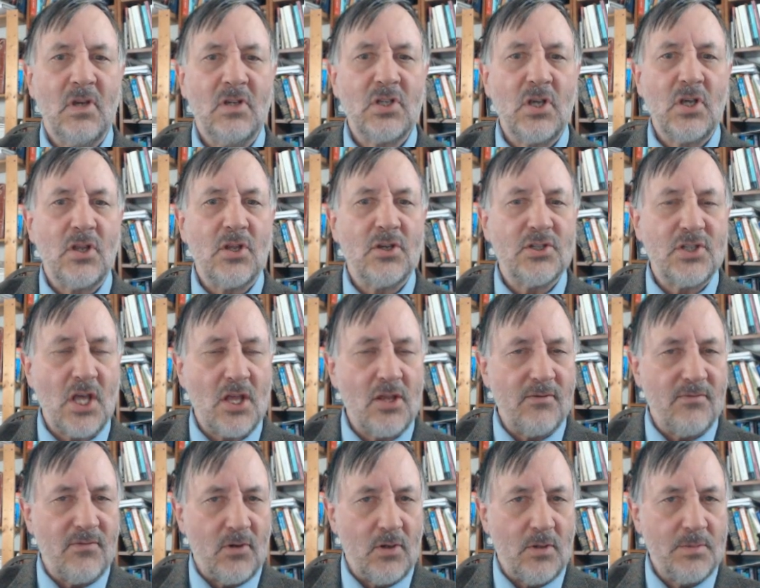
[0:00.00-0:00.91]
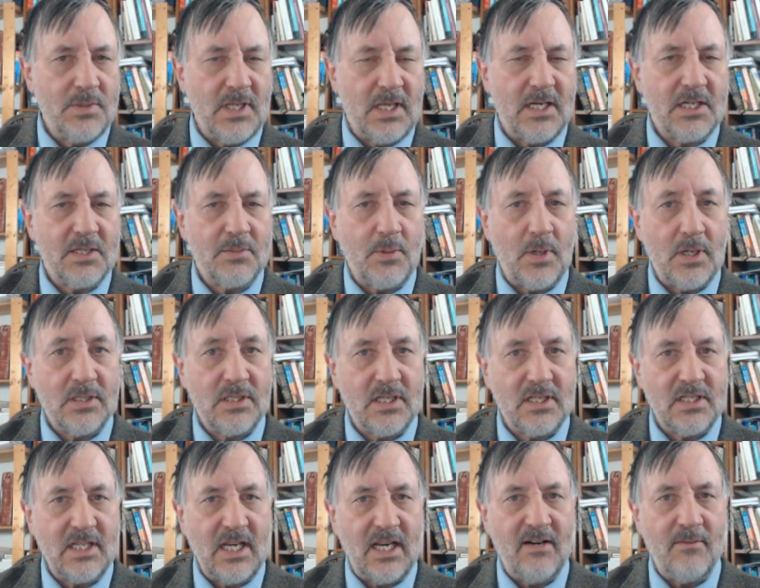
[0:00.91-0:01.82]
So there's other verbs that express
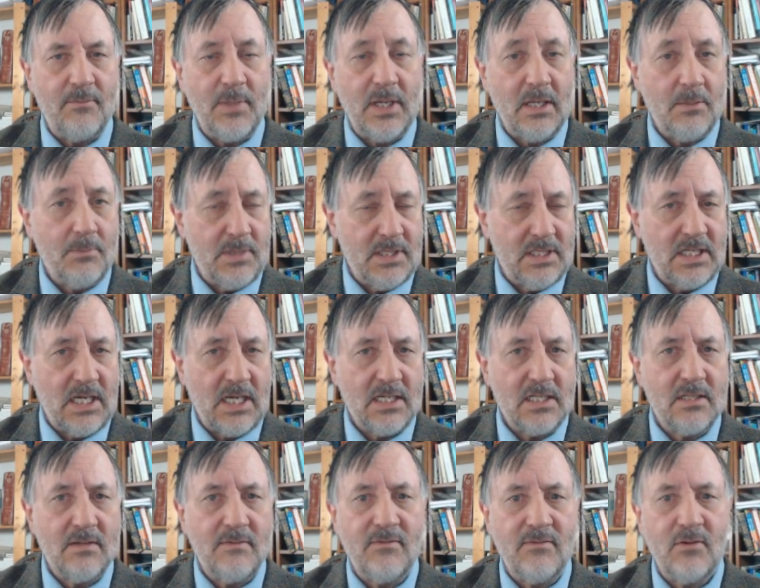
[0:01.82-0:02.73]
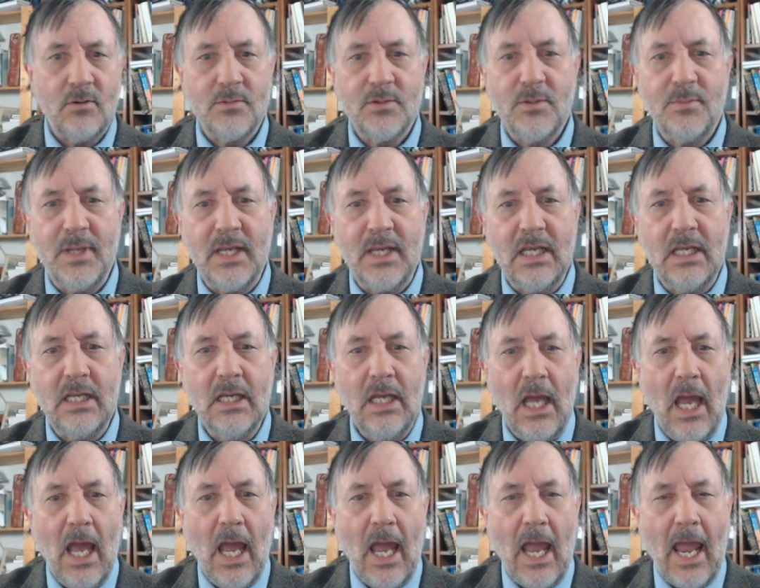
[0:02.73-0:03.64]
the state of being besides the verb to be,
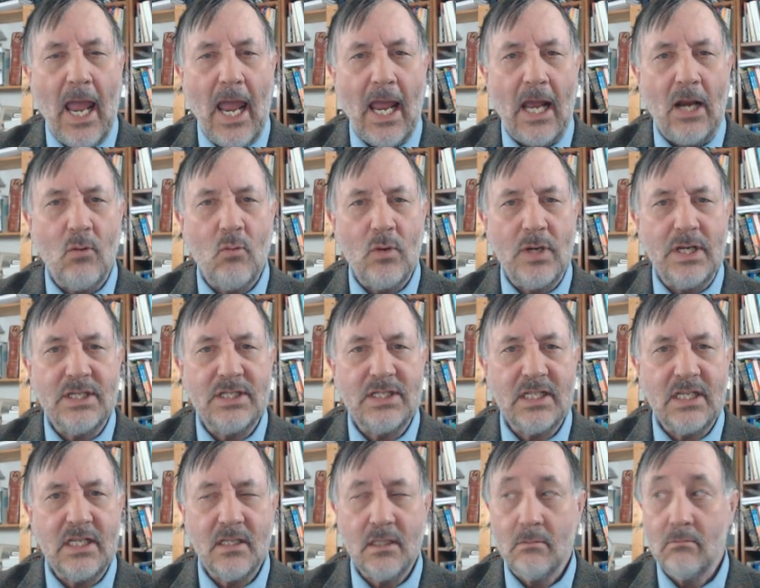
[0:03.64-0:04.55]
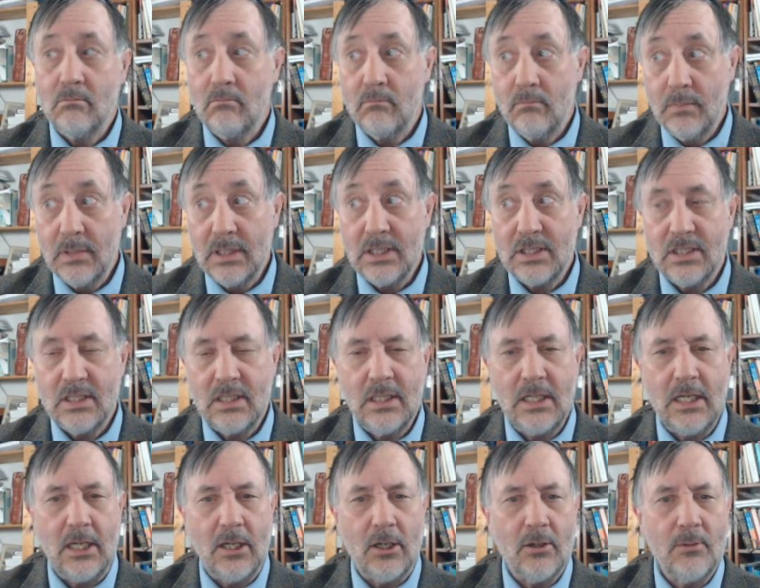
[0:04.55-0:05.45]
and we see them
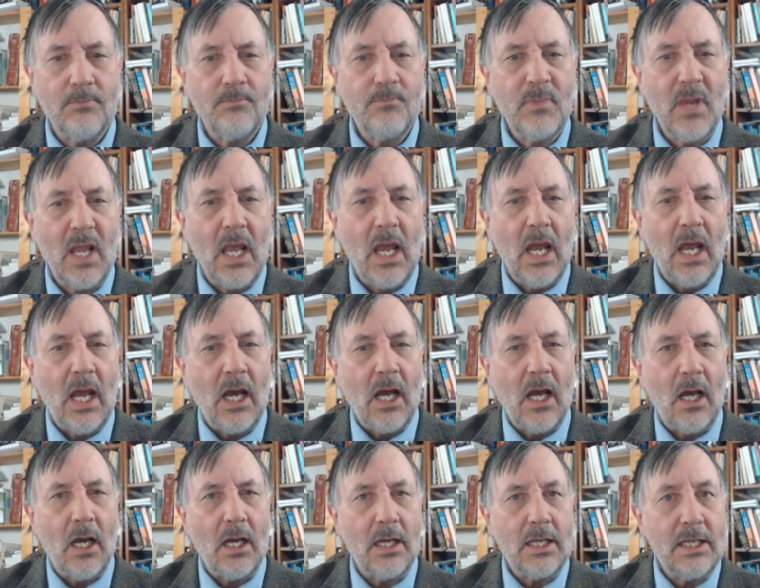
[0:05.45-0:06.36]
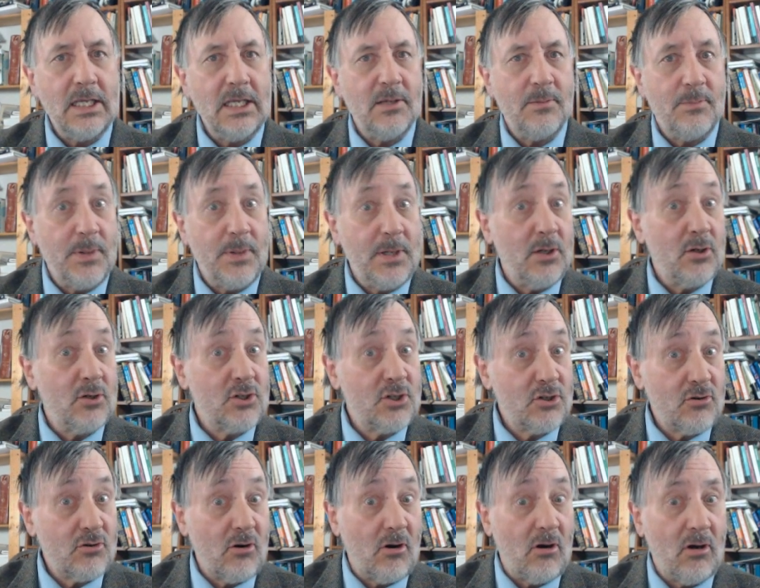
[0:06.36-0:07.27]
listed here. He appears
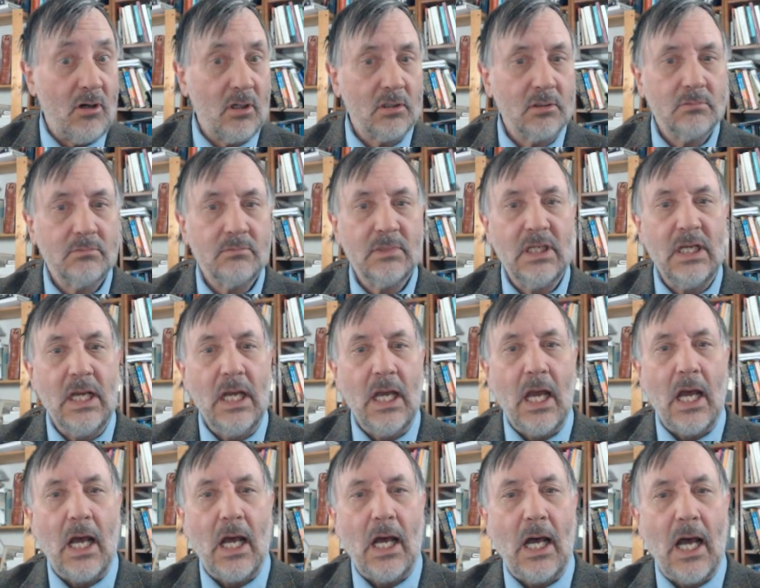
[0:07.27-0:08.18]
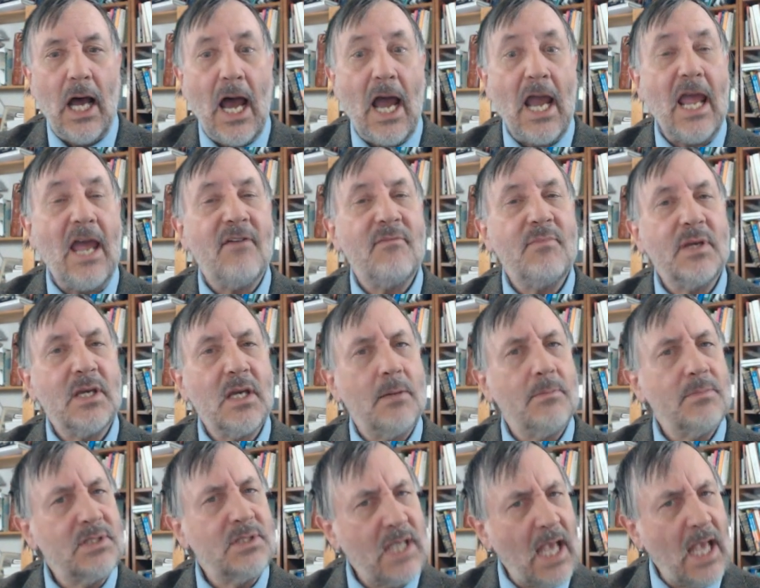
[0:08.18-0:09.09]
strong. I have
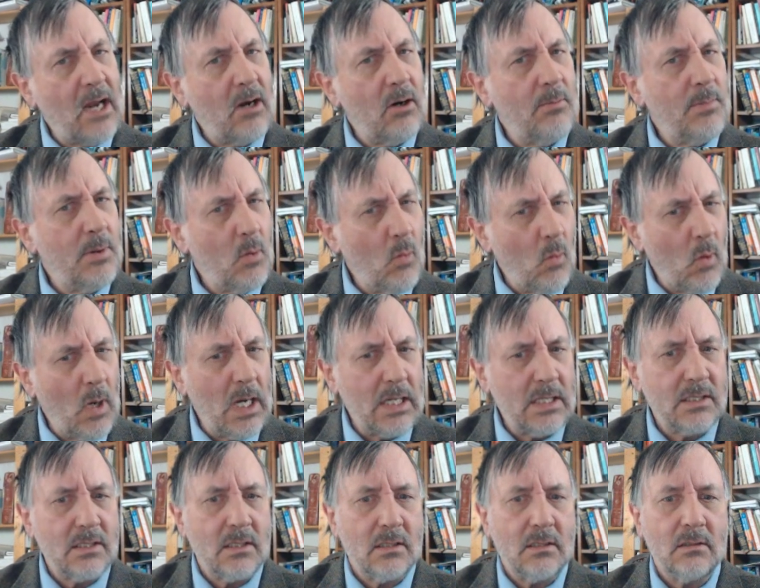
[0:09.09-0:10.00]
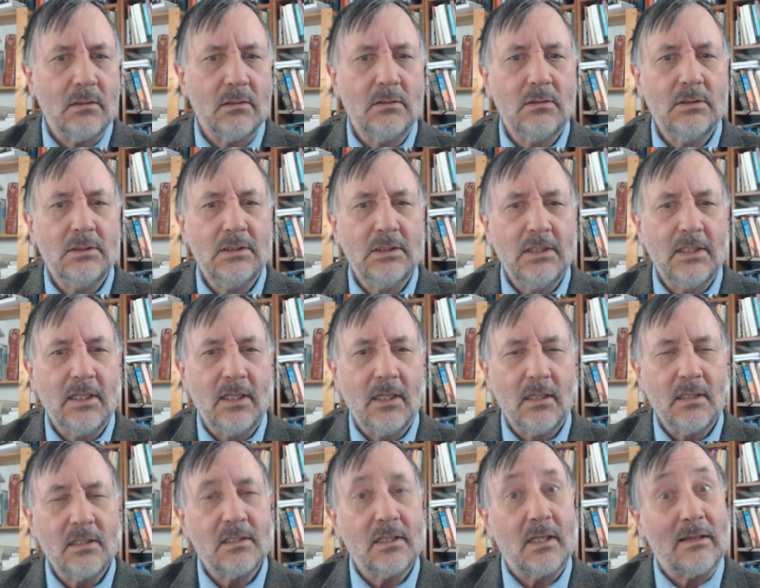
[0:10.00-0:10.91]
become sadder but wiser.
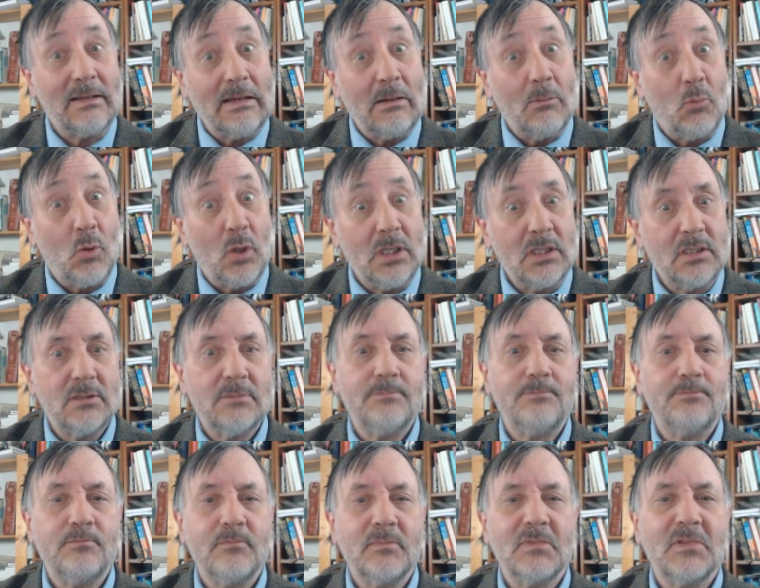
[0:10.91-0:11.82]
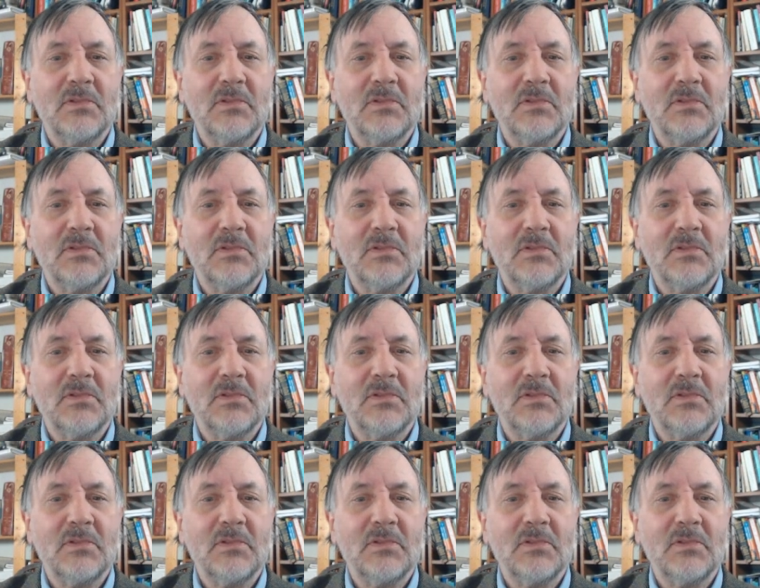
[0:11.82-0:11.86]
At least I think I'm wiser.